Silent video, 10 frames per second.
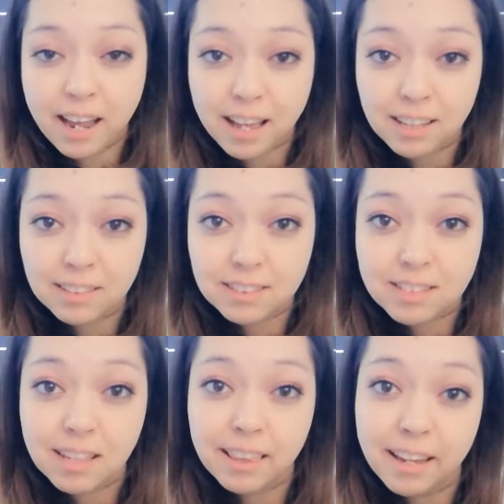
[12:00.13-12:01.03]
and
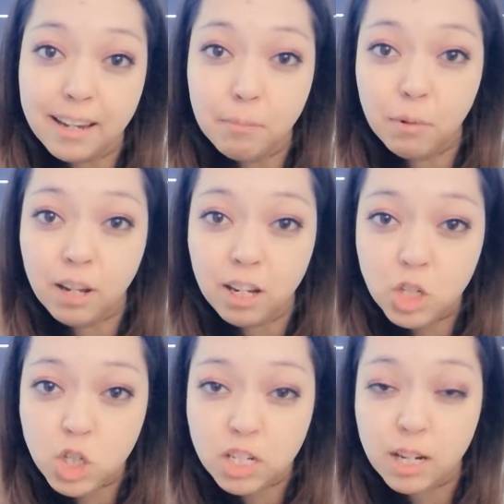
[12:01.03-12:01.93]
light
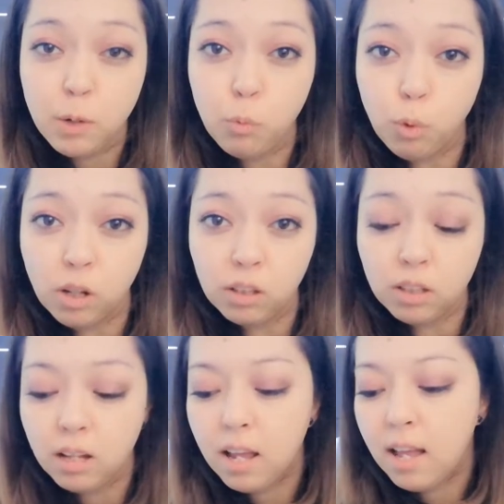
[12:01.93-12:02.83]
blush in one,
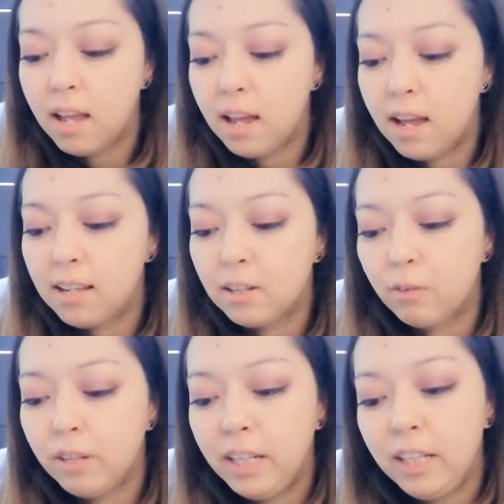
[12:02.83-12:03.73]
and I
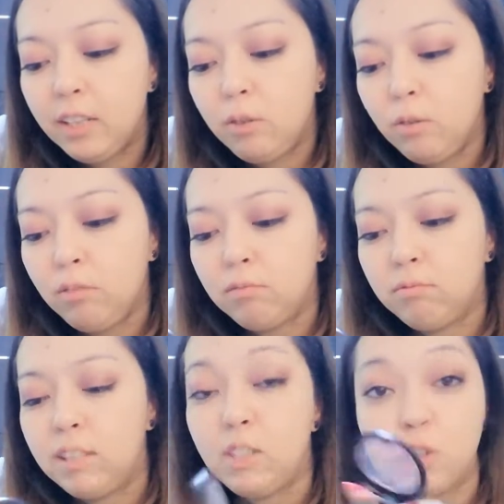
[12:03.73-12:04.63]
really do
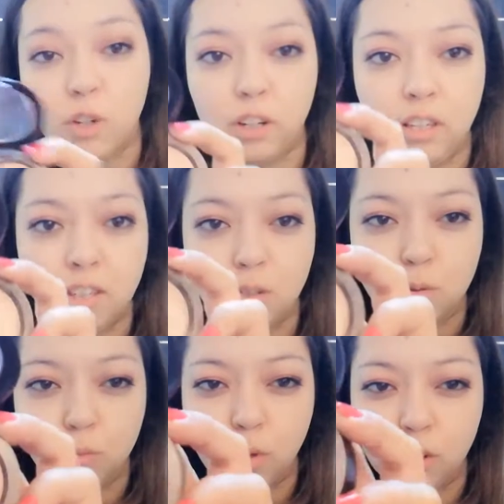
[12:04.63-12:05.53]
enjoy this
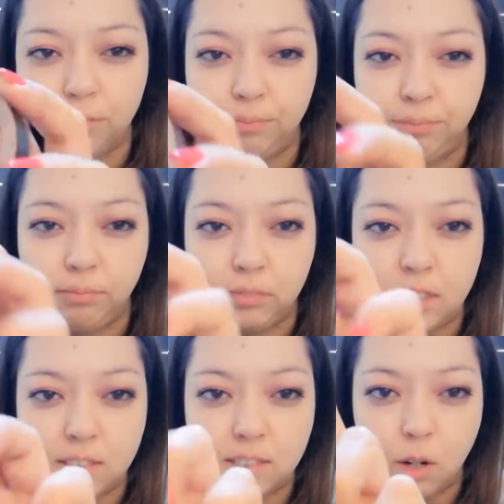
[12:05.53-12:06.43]
one.
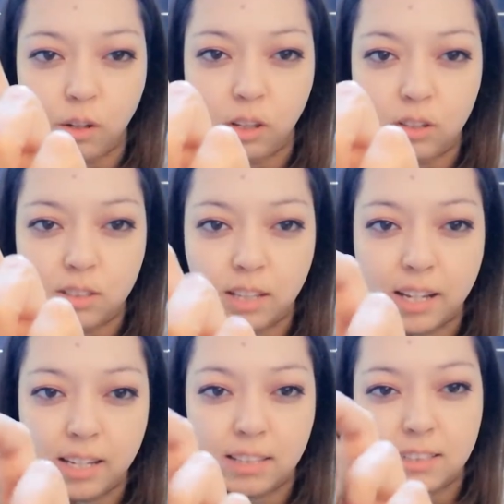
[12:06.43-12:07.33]
This is how it looks
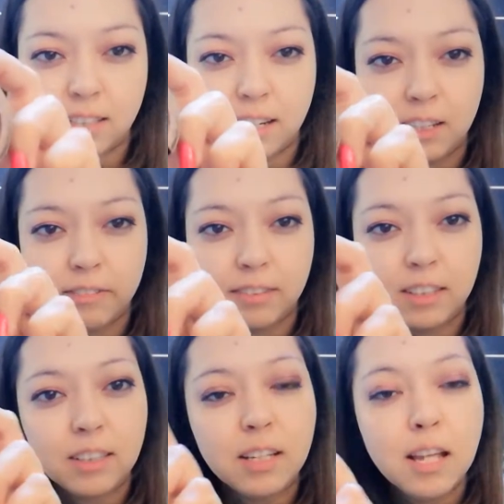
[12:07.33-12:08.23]
like. It's kind of
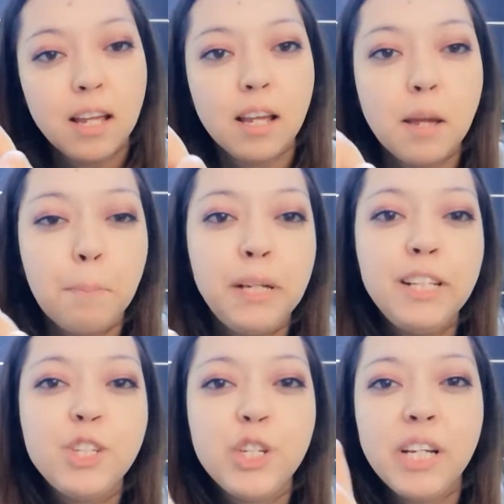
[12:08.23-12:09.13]
a
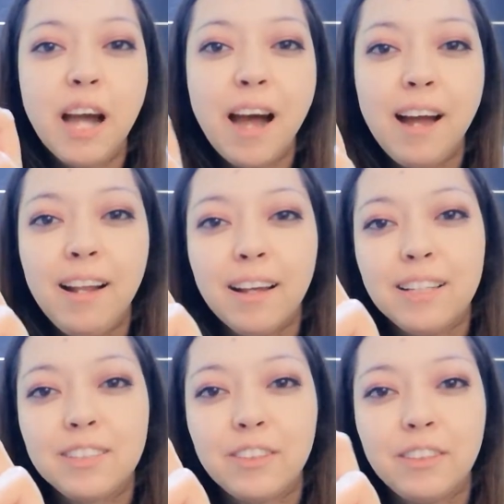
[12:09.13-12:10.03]
peachy
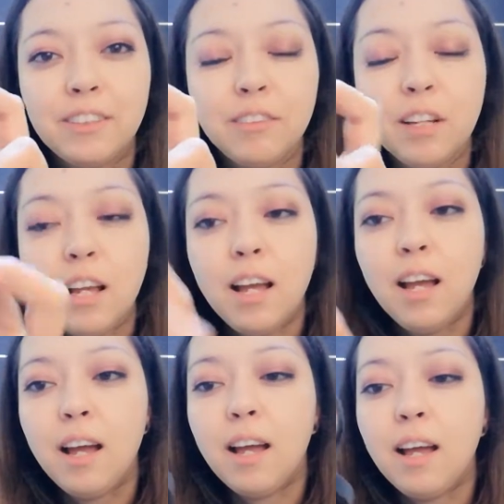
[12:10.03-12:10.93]
highlighter,
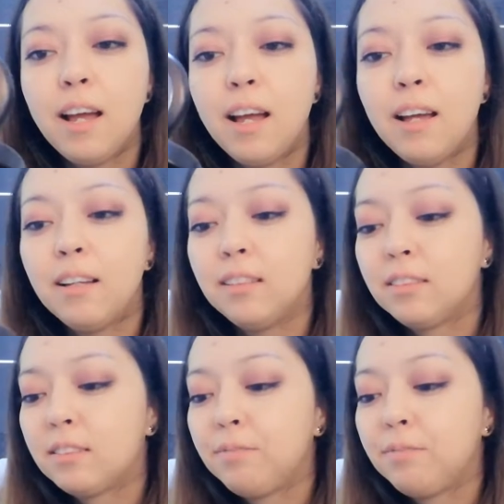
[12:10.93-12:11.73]
and